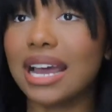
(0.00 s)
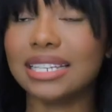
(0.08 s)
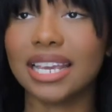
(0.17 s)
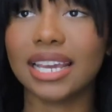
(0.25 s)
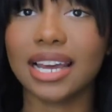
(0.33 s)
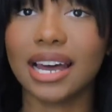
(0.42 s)
I
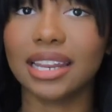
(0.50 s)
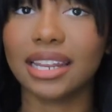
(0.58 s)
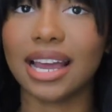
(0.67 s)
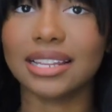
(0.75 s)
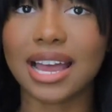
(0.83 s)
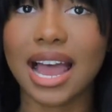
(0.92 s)
did cut
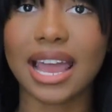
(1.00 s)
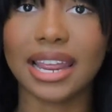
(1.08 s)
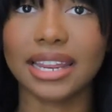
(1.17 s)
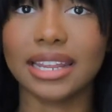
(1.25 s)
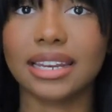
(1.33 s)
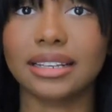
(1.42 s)
it, I
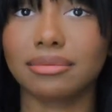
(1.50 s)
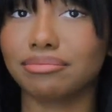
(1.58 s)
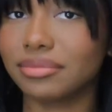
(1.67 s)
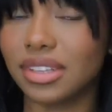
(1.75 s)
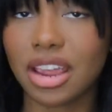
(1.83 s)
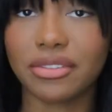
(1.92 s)
dyed it,
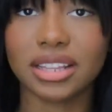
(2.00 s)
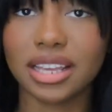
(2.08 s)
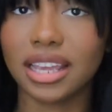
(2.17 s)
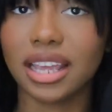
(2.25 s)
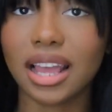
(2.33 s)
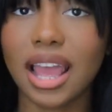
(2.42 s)

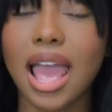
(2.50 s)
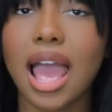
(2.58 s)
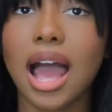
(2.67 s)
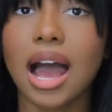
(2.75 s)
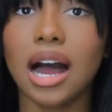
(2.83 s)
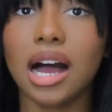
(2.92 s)
everything.
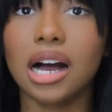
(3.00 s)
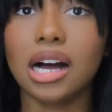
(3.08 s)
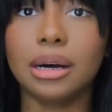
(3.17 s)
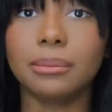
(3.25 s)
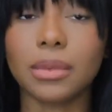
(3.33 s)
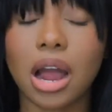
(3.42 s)

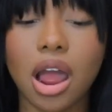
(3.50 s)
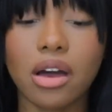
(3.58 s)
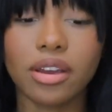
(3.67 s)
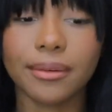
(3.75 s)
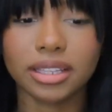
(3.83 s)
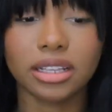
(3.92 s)
I'll
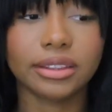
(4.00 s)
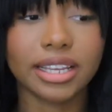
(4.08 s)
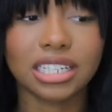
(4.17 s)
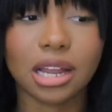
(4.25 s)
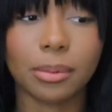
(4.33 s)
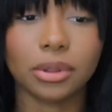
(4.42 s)
have everything
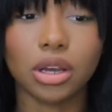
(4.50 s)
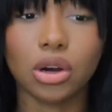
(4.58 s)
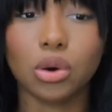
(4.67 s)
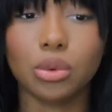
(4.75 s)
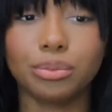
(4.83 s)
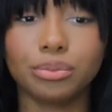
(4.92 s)
linked down
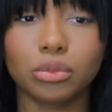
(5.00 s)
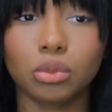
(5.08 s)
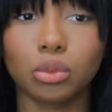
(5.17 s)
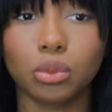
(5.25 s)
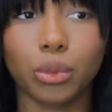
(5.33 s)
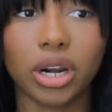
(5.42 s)
below.
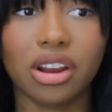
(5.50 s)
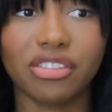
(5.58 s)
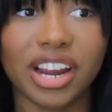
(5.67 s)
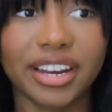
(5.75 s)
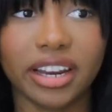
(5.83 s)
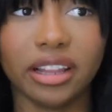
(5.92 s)

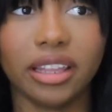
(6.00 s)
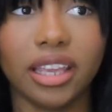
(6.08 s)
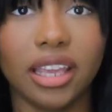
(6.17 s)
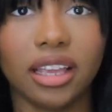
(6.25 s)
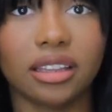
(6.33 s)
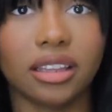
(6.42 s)
Whatever I need to
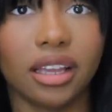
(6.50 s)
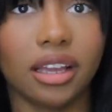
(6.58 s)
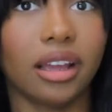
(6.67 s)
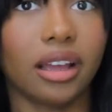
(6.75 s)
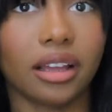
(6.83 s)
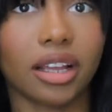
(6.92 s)
link,
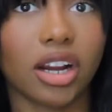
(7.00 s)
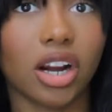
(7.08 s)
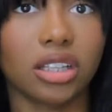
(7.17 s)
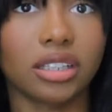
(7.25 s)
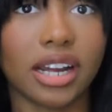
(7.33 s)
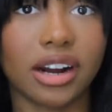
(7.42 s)
the
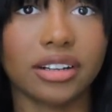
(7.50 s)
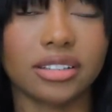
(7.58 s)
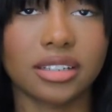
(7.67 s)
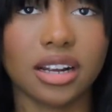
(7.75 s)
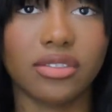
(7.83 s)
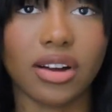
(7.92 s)
curling iron and
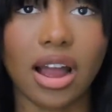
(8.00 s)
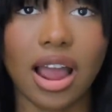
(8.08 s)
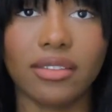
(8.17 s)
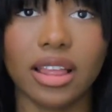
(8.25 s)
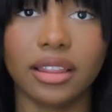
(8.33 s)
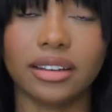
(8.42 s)
stuff, I'll
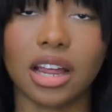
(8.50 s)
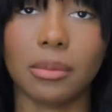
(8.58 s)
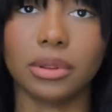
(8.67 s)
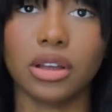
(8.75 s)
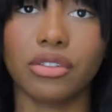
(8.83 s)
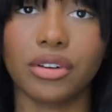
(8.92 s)
have that link down
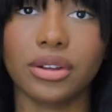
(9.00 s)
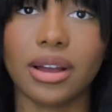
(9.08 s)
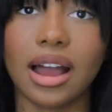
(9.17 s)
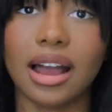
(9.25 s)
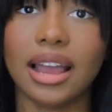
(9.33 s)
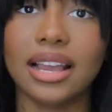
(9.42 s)
below for you
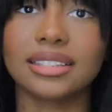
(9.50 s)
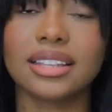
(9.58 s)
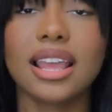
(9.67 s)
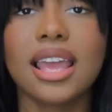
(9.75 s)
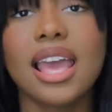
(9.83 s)
guys.